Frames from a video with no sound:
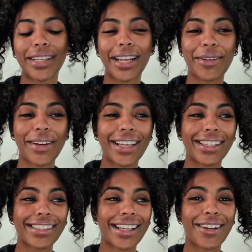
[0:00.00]

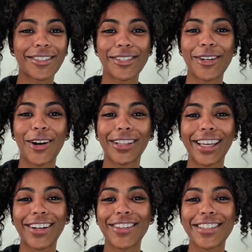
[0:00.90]
Anyways, I'll see y'all
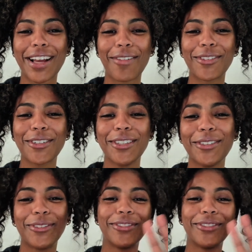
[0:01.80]
later this afternoon.